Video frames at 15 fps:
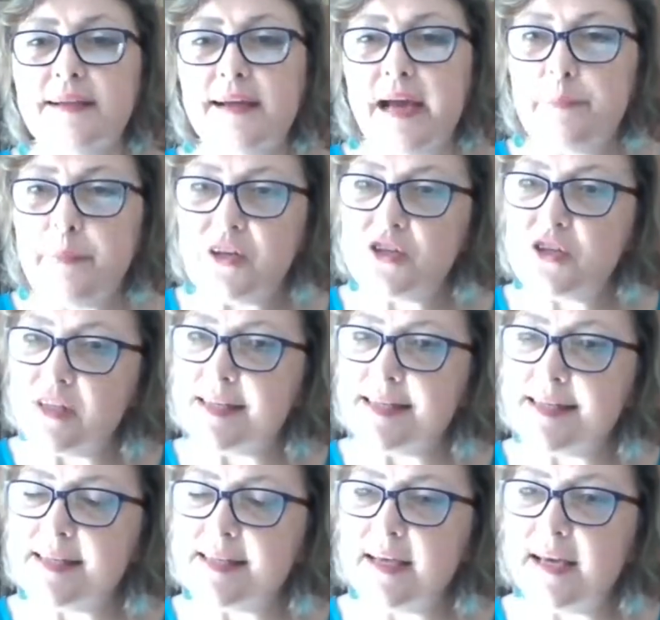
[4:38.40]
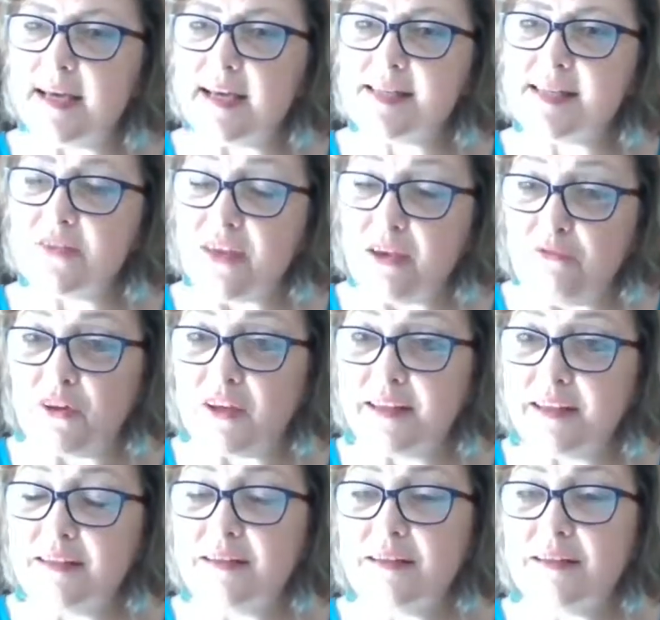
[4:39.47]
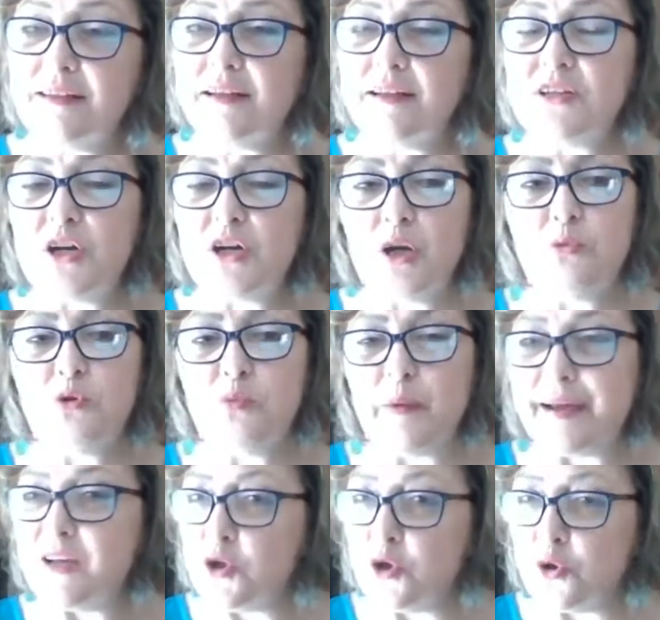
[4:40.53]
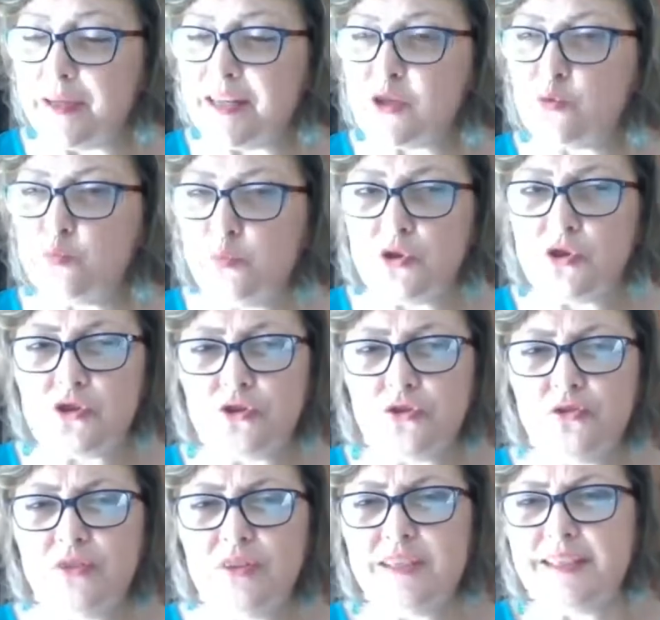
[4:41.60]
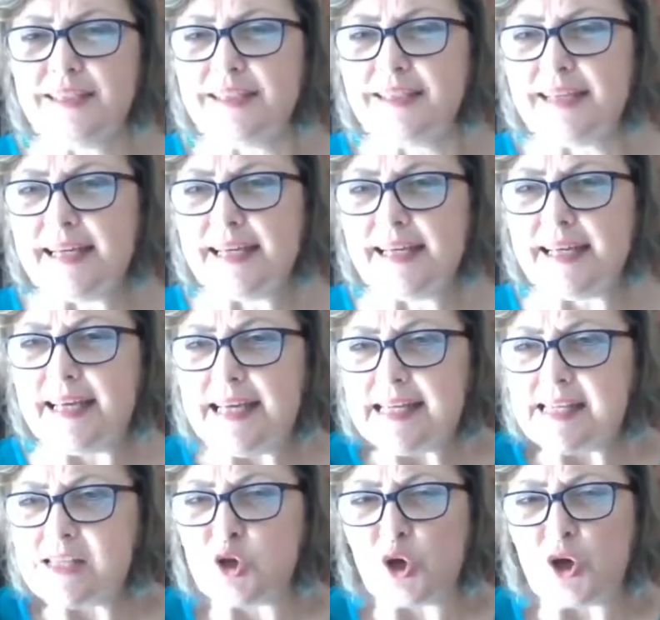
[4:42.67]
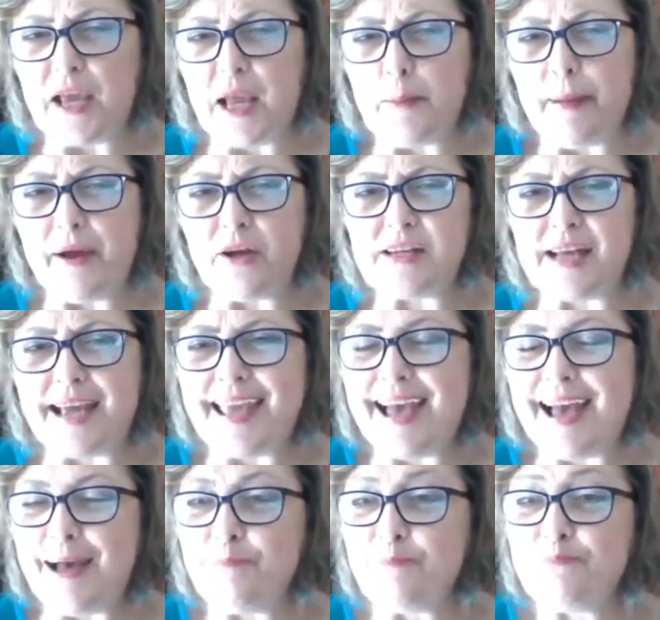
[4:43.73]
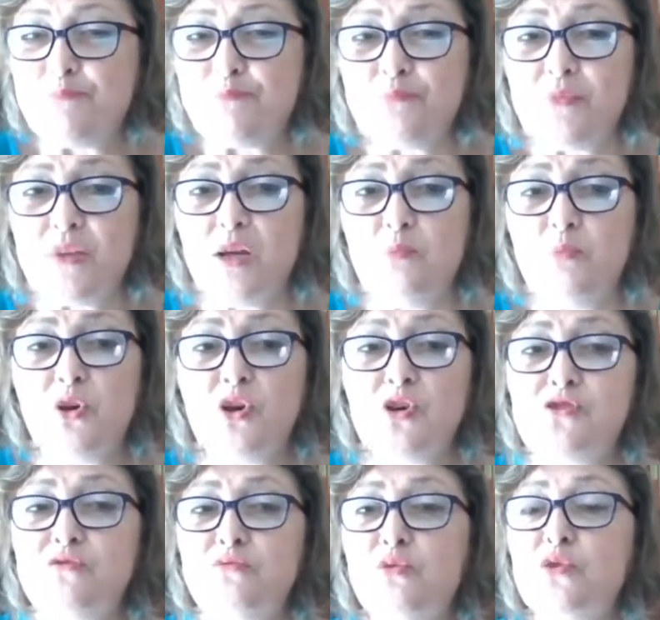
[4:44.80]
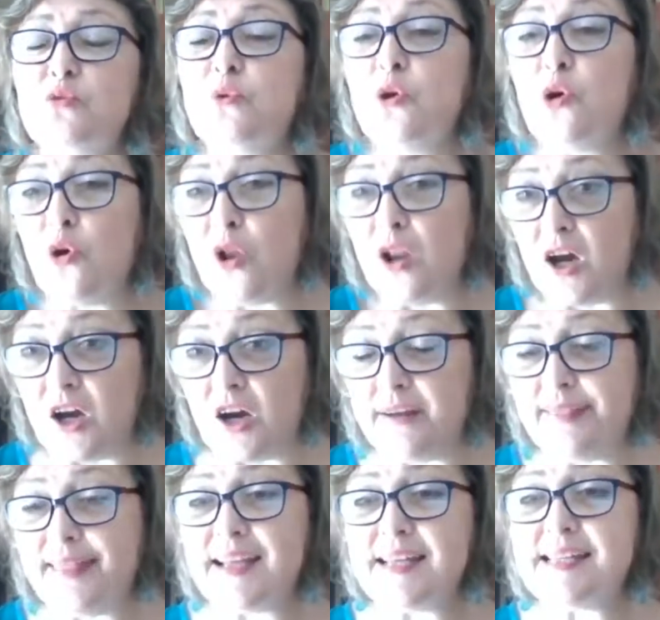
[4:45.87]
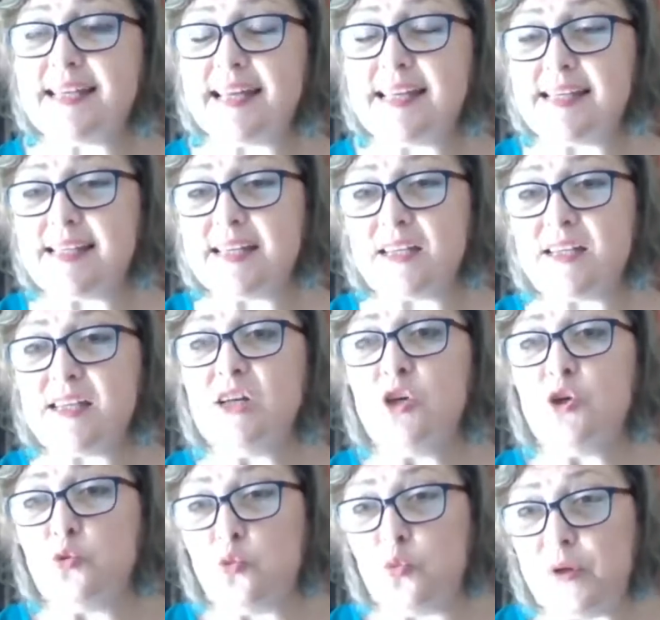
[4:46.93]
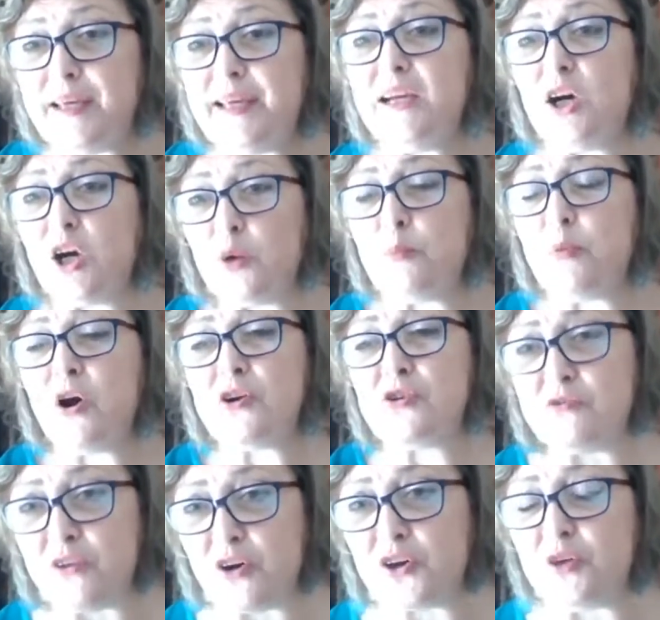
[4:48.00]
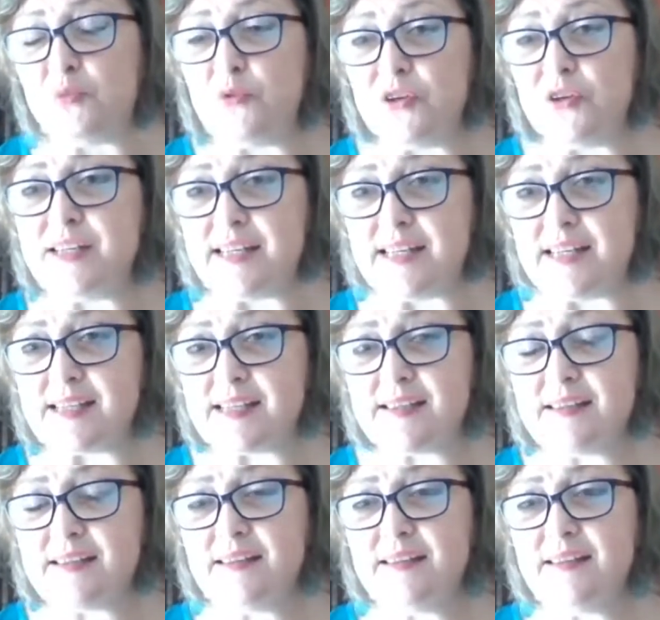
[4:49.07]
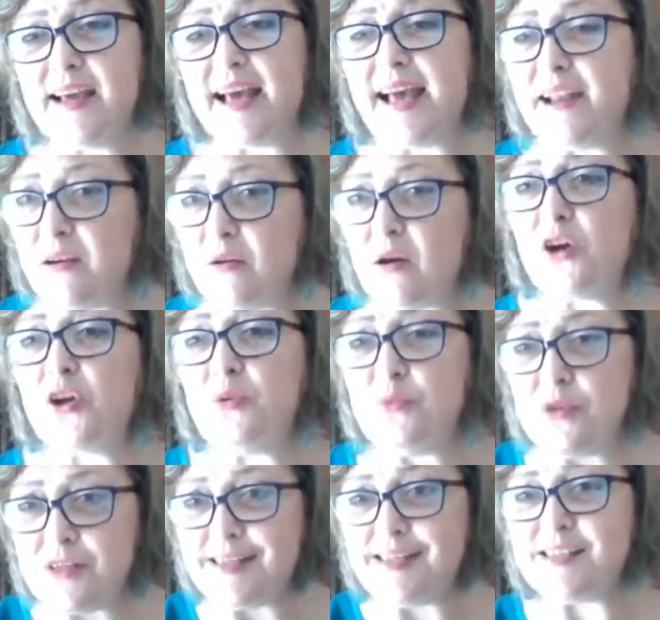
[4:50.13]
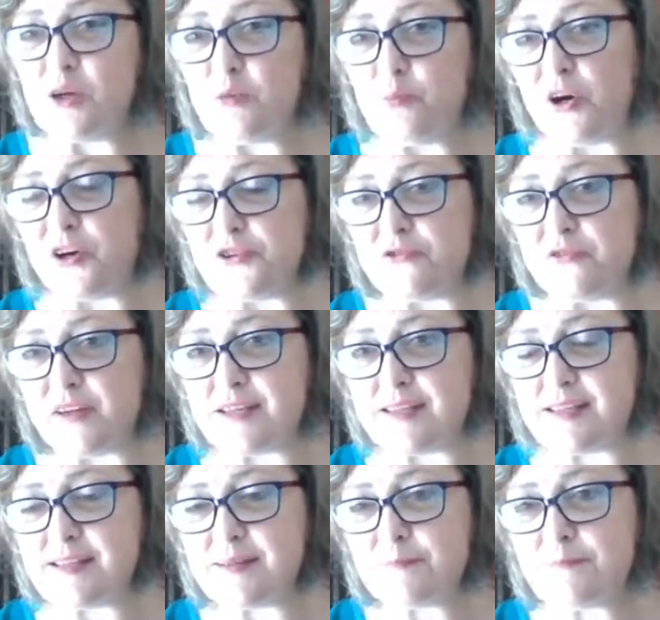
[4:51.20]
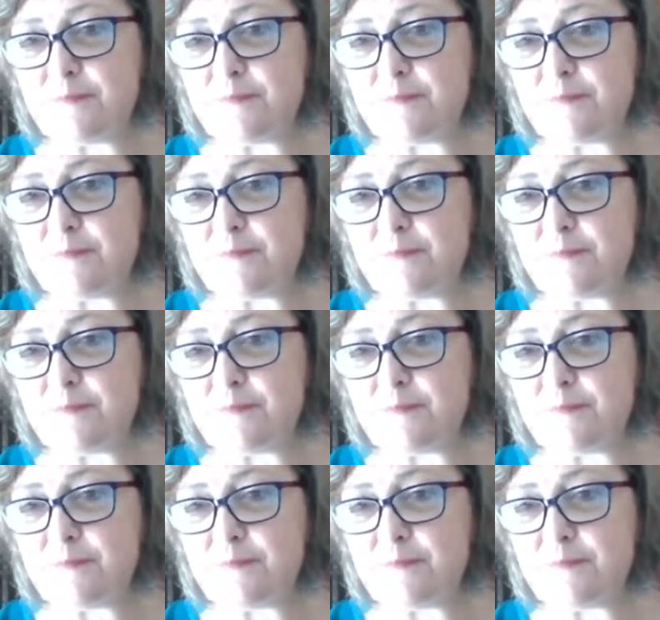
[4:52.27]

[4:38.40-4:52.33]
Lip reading: I mentioned this South African term, you might know it, Ubuntu. It's talking about I am because of what we all are. That sense that we are part of our communities, and our communities are part of us.